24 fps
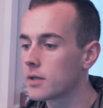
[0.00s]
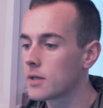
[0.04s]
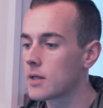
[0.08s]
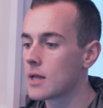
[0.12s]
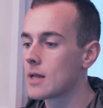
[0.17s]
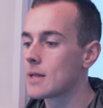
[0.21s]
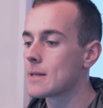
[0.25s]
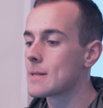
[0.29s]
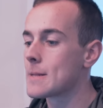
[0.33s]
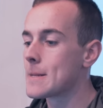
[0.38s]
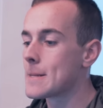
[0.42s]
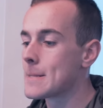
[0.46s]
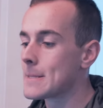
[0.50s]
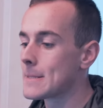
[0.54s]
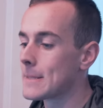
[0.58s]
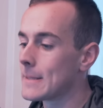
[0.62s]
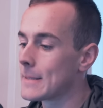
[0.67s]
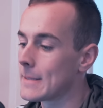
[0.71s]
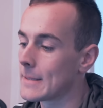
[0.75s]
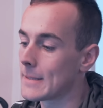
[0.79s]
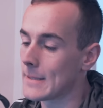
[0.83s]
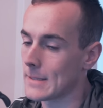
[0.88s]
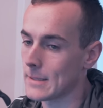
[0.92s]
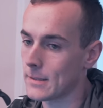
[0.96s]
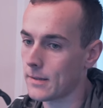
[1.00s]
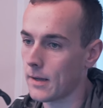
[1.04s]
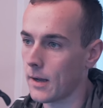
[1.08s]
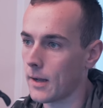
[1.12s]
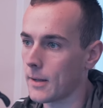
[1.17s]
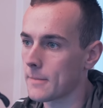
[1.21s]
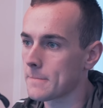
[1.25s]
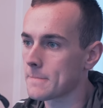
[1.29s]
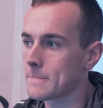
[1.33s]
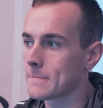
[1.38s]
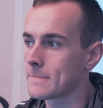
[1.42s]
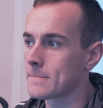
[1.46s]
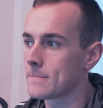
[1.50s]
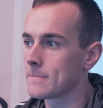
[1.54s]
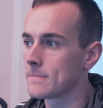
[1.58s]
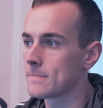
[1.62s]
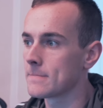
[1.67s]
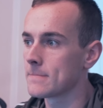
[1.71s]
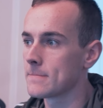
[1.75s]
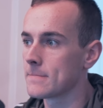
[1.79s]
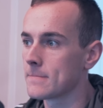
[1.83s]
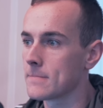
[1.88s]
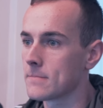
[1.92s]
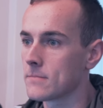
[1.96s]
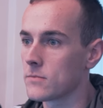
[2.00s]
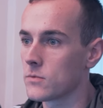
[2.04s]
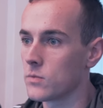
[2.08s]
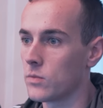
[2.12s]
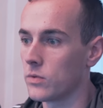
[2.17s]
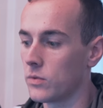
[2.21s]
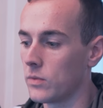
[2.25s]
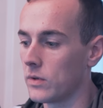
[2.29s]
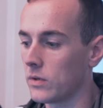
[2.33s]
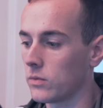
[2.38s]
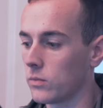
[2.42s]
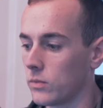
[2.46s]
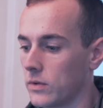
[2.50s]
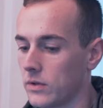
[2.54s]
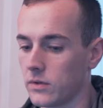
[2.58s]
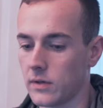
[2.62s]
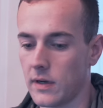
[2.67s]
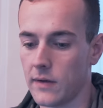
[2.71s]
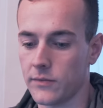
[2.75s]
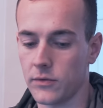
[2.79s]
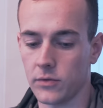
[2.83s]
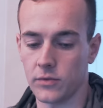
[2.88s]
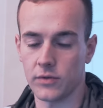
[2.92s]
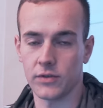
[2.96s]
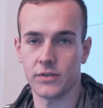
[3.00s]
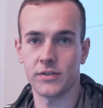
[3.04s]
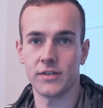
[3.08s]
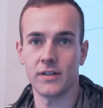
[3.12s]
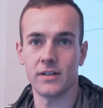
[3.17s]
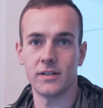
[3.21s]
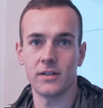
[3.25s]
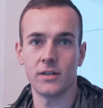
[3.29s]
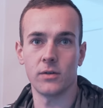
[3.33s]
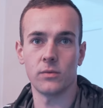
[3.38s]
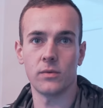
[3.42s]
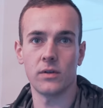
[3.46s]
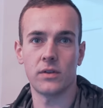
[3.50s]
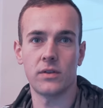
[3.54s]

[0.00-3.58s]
Oh. Okay. Well, we don't we don't have the receipt, do